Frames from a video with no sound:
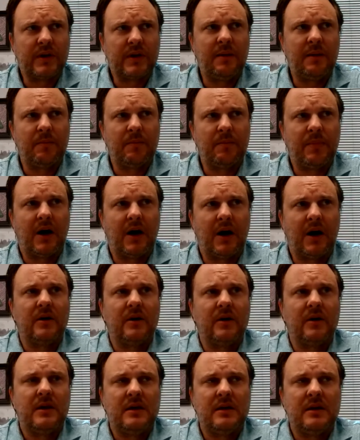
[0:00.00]
came
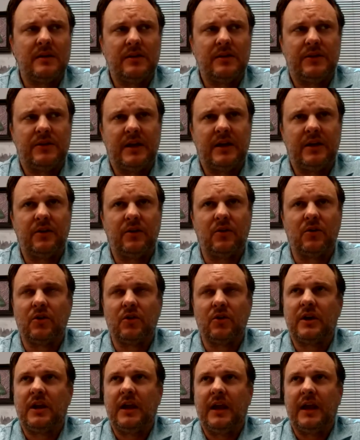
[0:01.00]
about
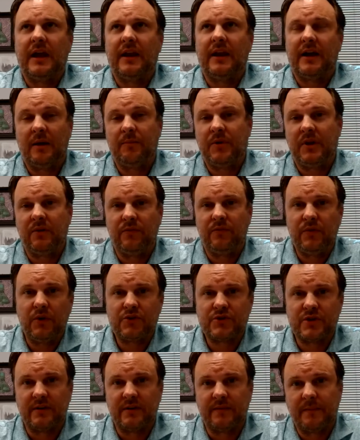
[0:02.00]
then looking at IP
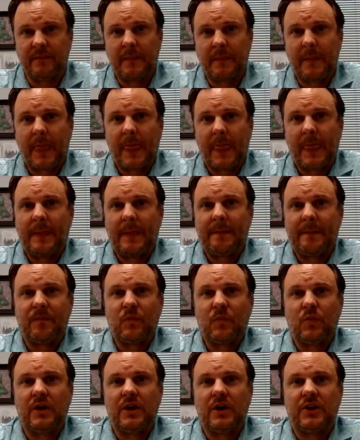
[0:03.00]
Infusion,
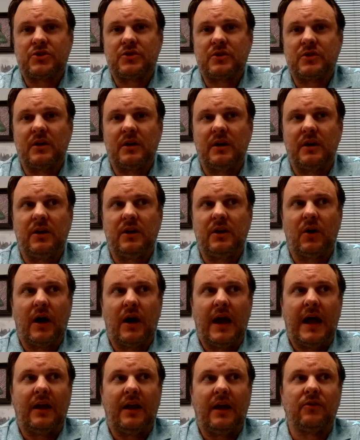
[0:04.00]
which
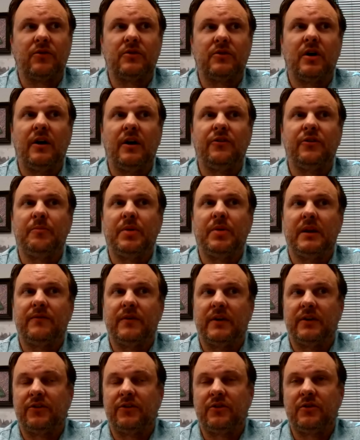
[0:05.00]
had tons of
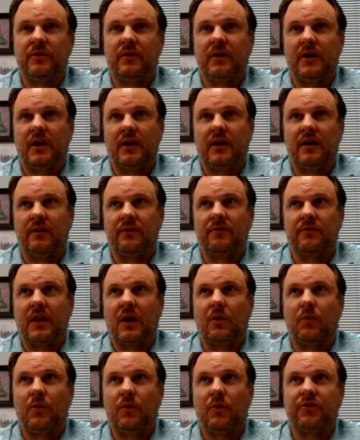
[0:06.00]
benefits to
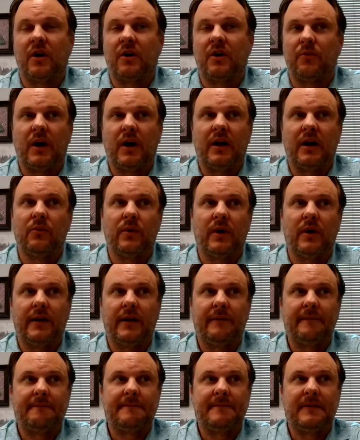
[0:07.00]
that we saw right
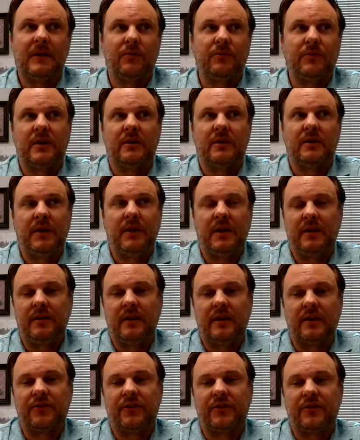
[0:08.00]
away. Them
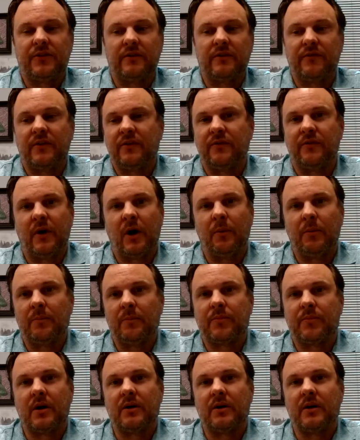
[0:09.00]
being the extensive
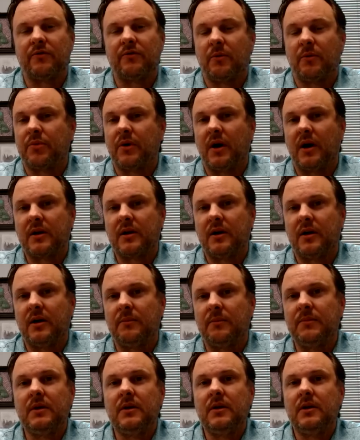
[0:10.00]
development partner for
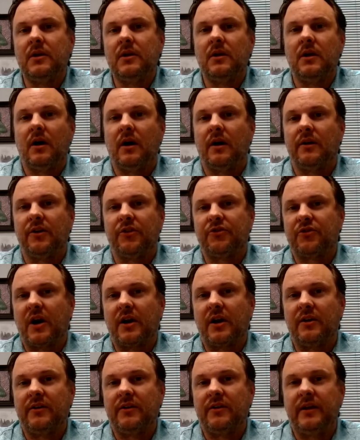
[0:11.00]
Broadcom on the
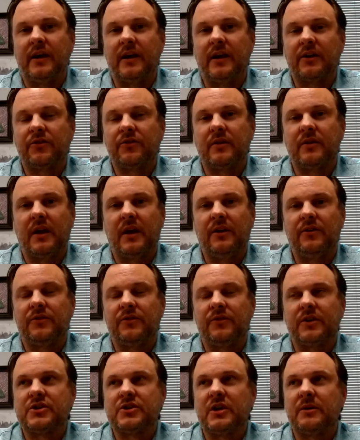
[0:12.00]
Strata DNX
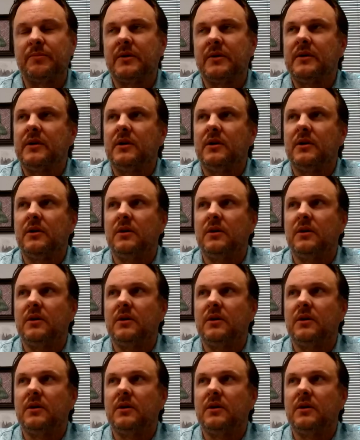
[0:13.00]
ASIC chip.